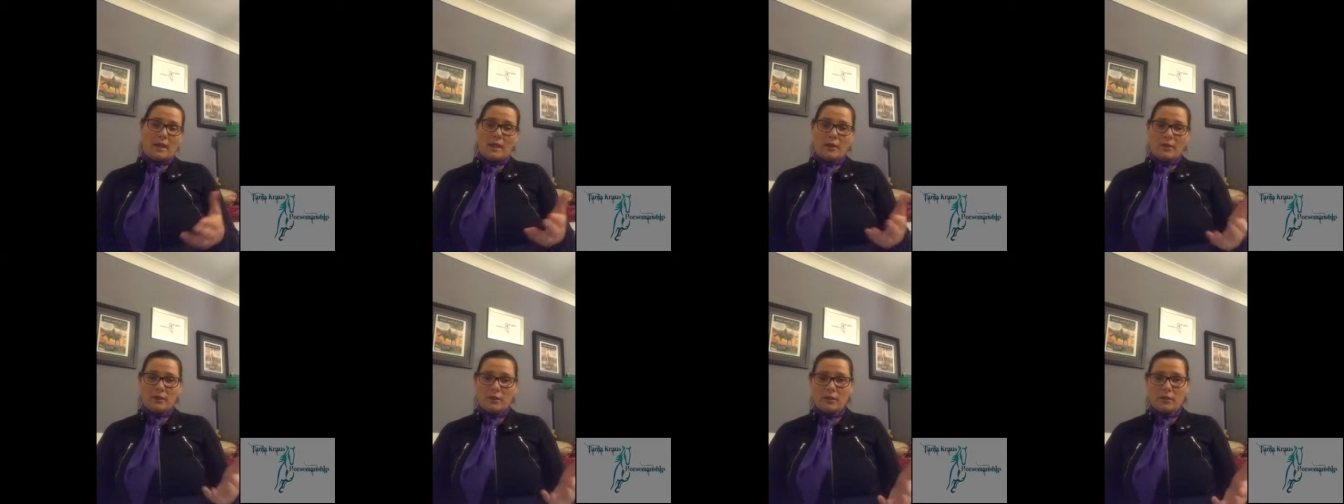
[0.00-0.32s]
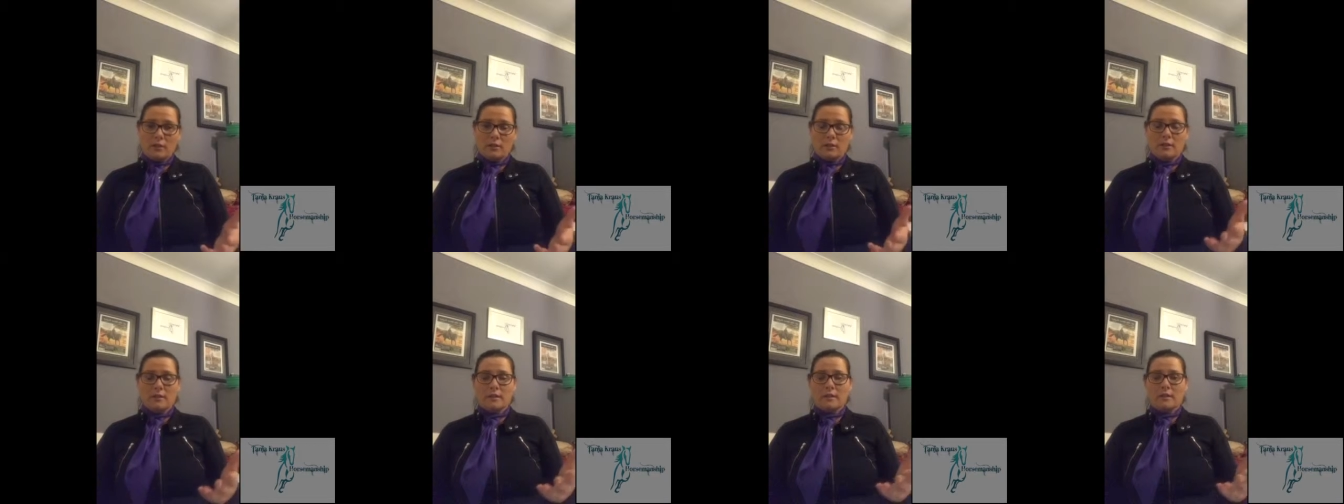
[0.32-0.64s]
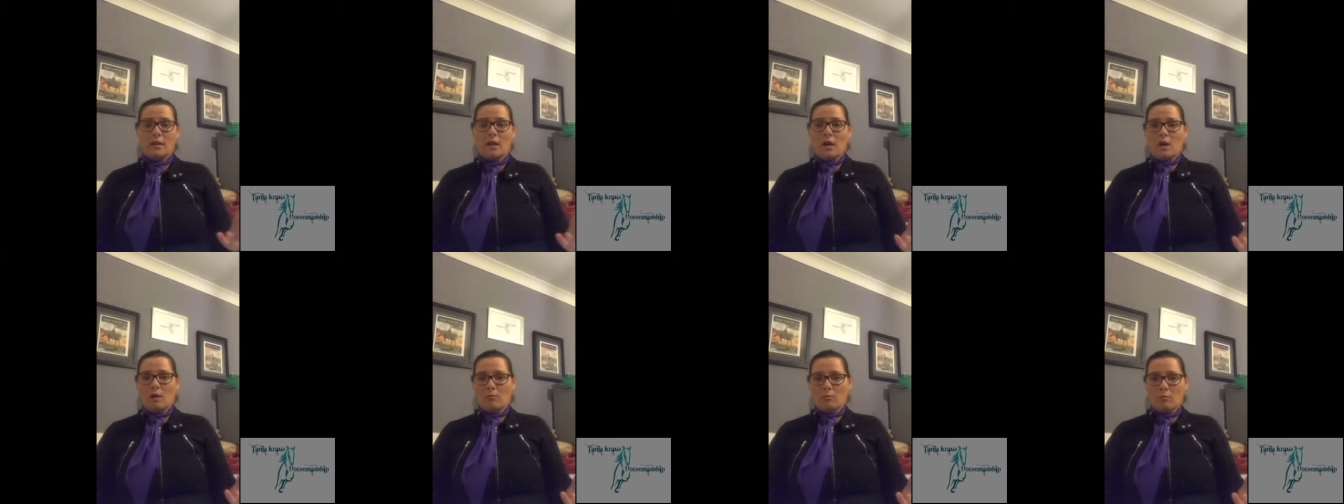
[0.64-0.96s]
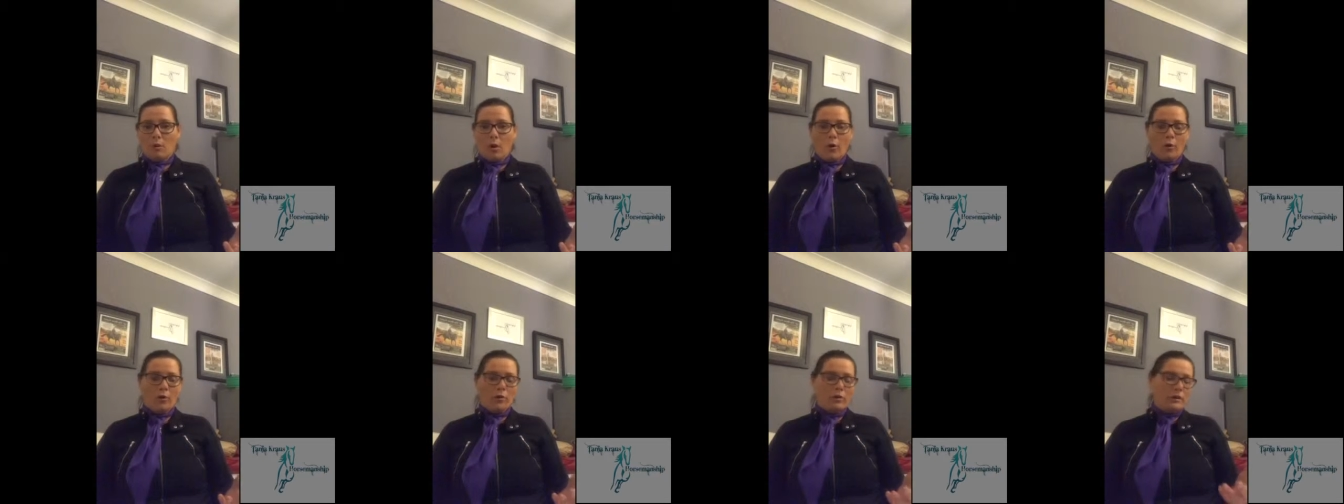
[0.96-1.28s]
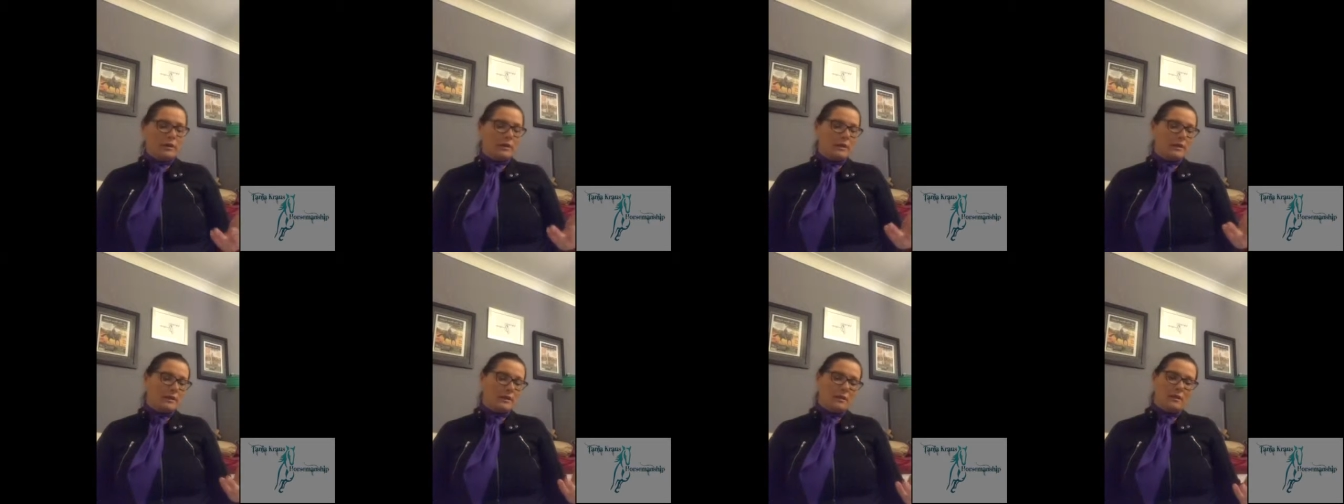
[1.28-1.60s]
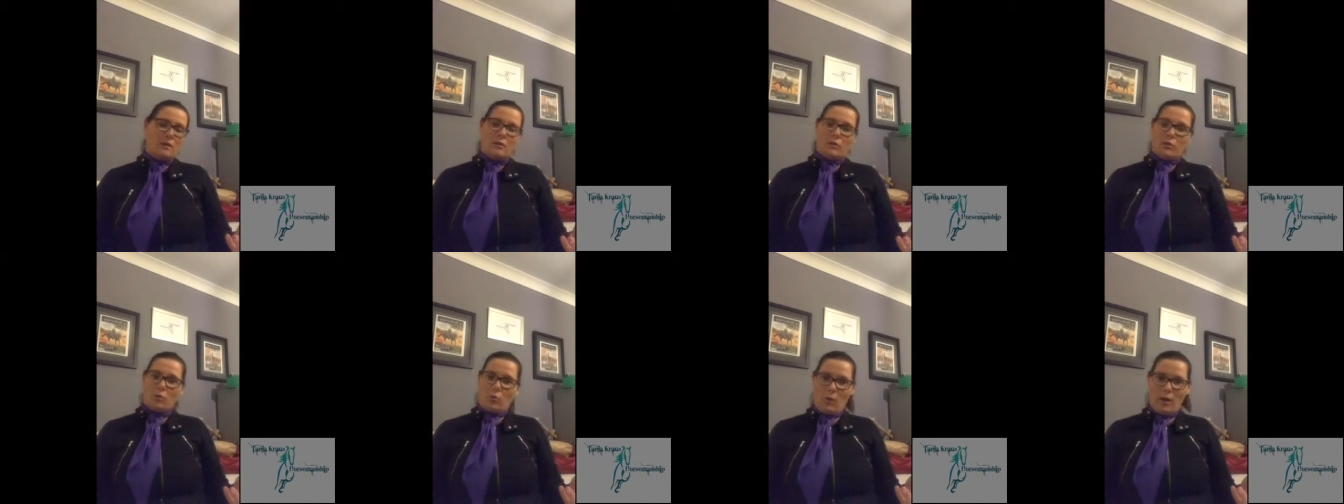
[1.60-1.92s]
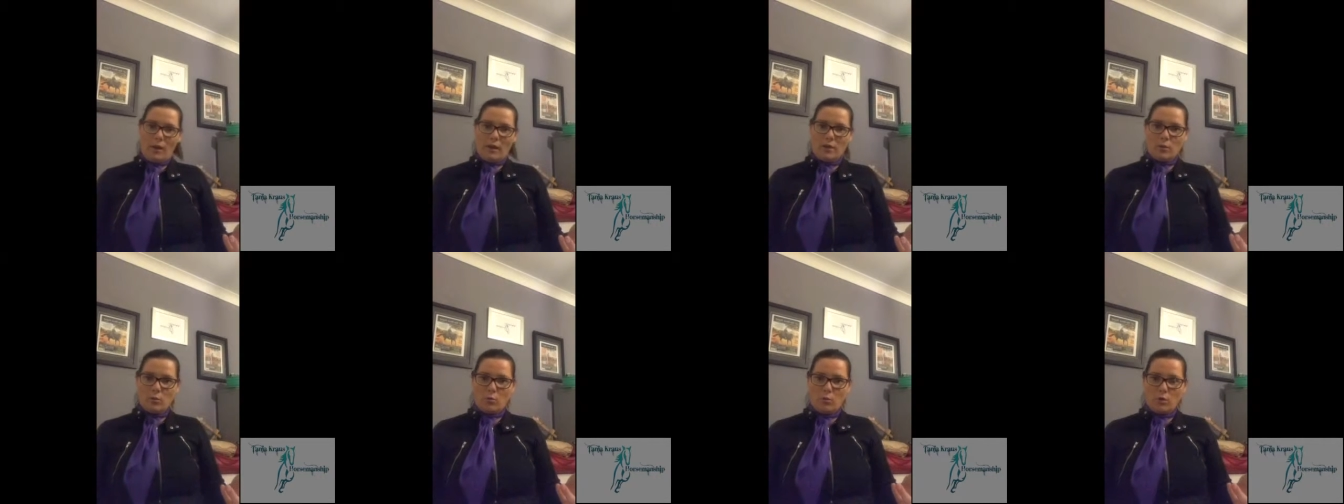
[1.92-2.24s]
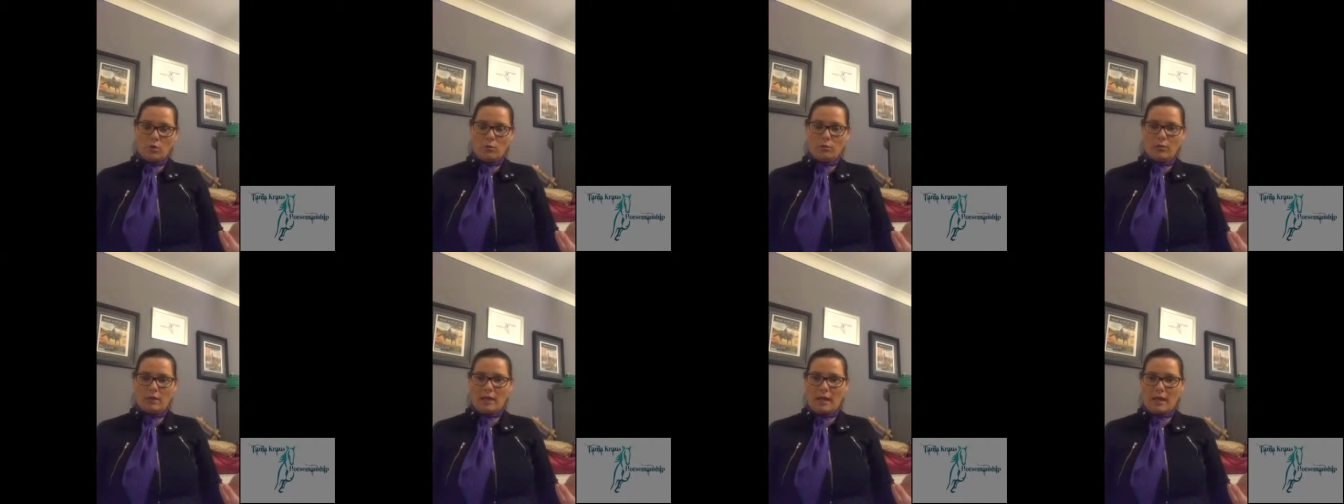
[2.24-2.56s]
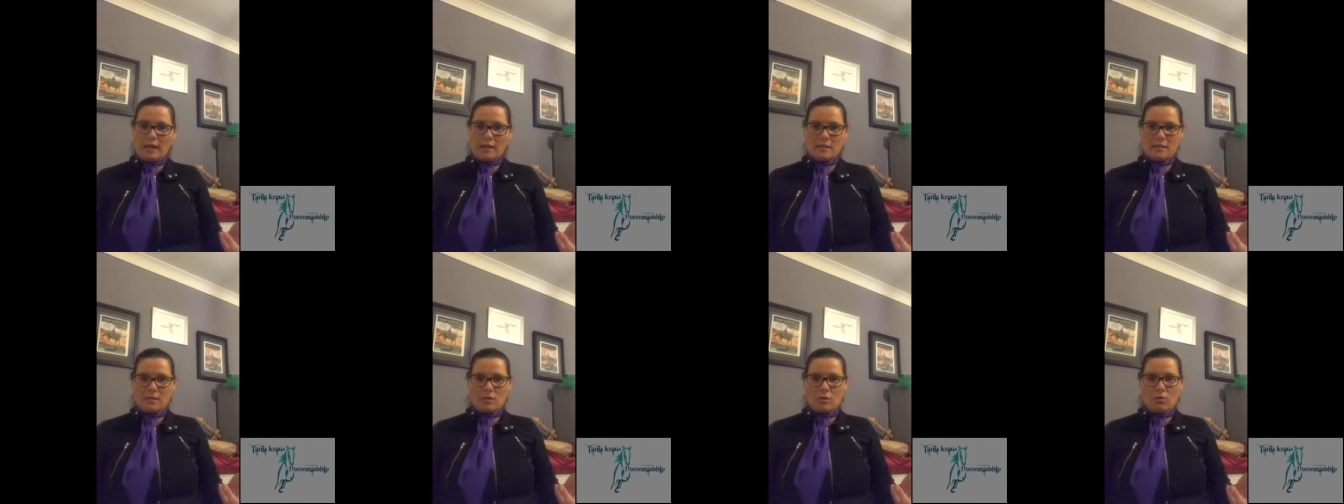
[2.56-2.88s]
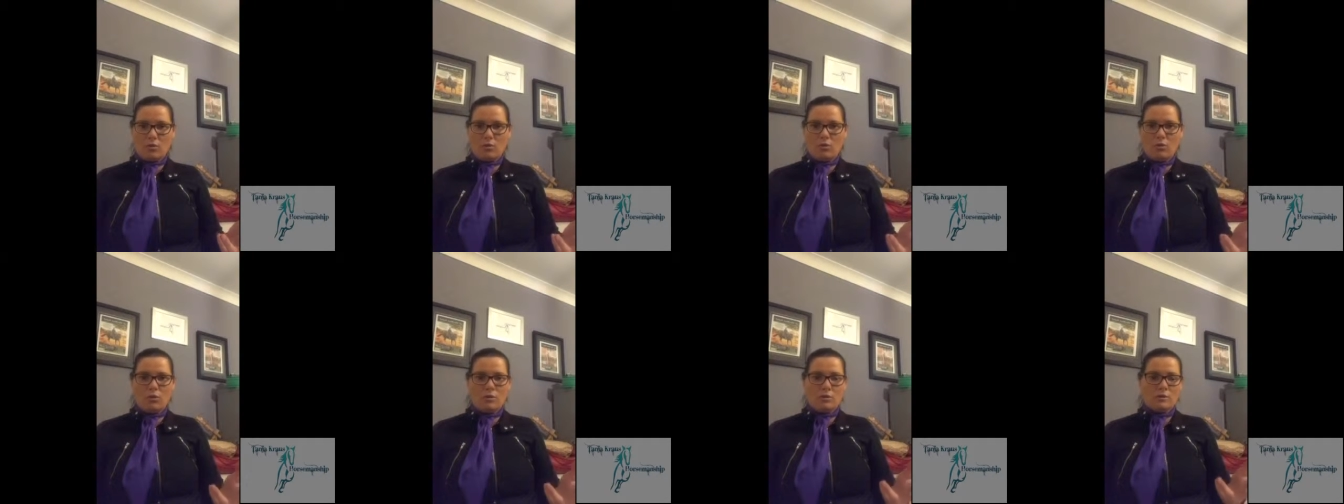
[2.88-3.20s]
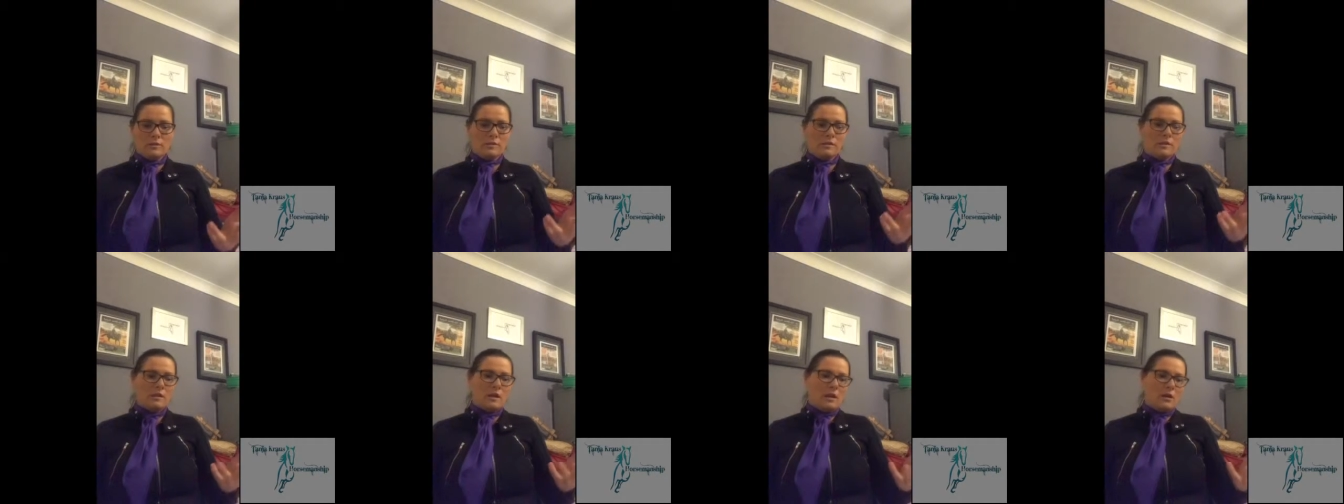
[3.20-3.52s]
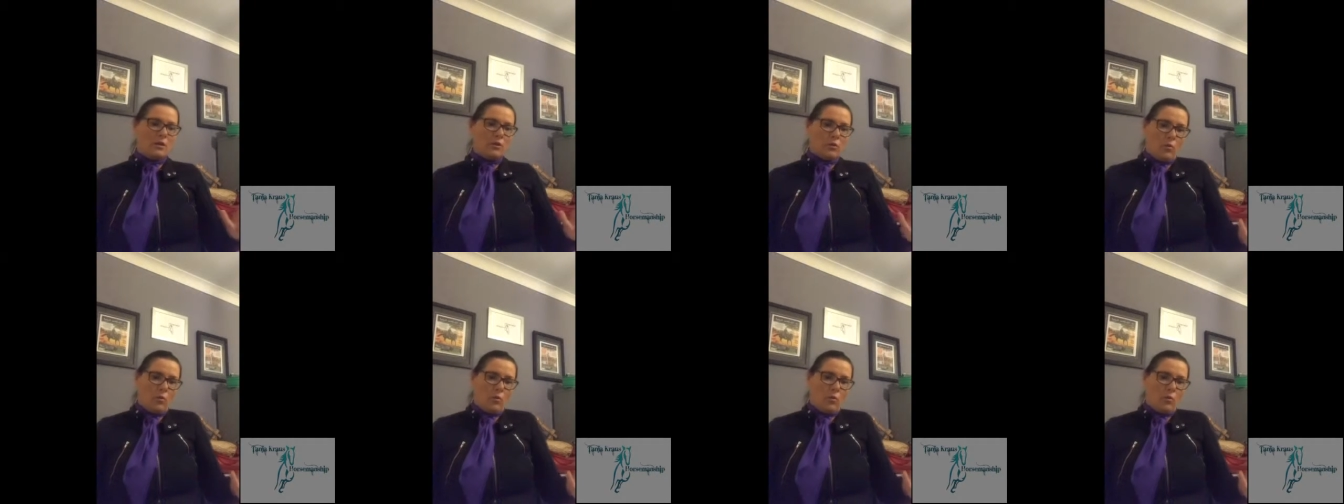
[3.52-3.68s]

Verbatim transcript: ethically, morally, the way you want to relate to the horse,